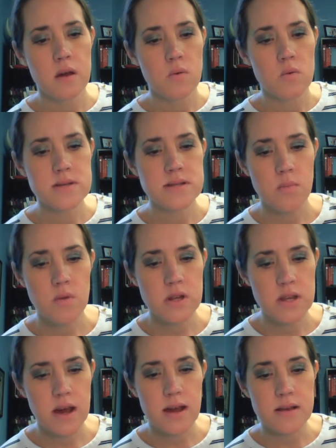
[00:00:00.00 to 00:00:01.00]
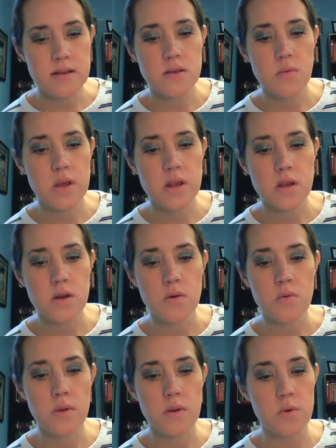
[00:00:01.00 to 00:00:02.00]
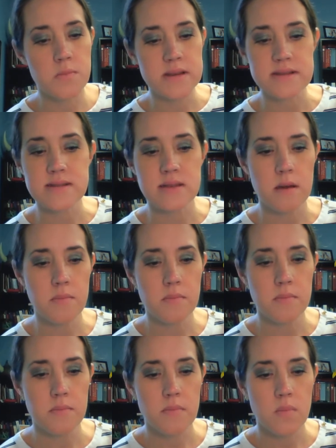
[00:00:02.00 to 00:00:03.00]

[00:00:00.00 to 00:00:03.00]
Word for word: When someone dies, we know we will miss them.